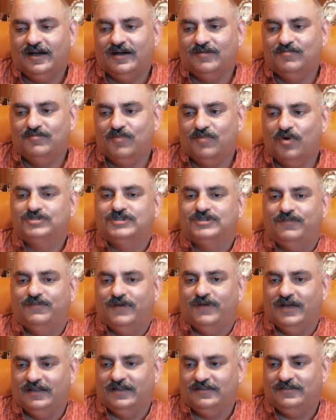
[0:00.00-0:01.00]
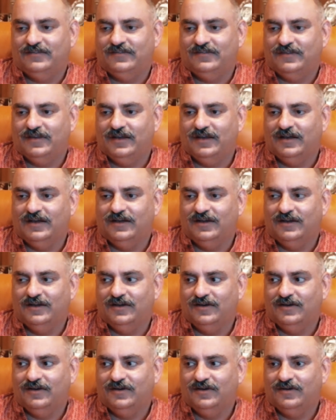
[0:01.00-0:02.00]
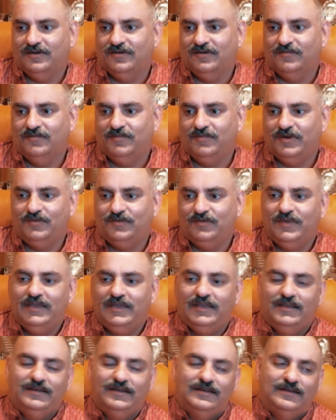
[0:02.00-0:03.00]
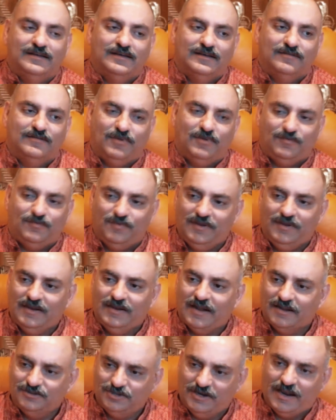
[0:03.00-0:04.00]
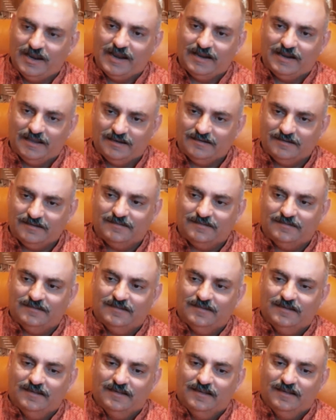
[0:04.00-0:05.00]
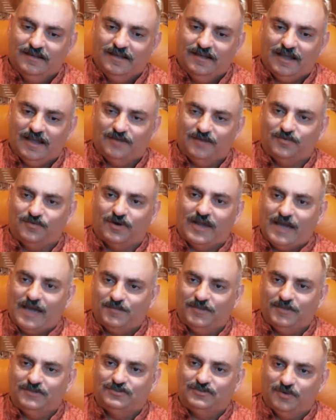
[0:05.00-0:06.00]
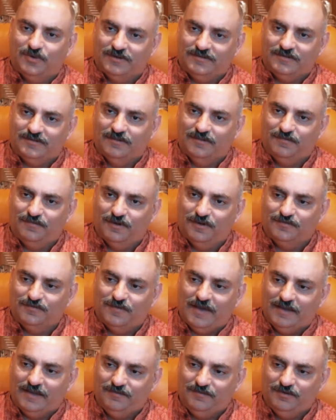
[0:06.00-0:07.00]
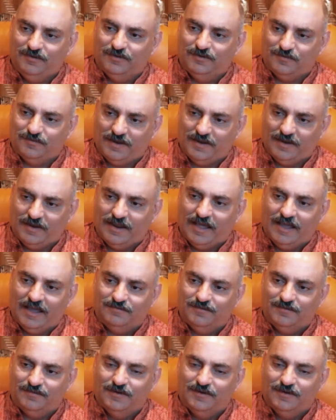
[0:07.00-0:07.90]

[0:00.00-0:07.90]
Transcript: most of us, between our genetics and what happens to us in the first 5 years of our life,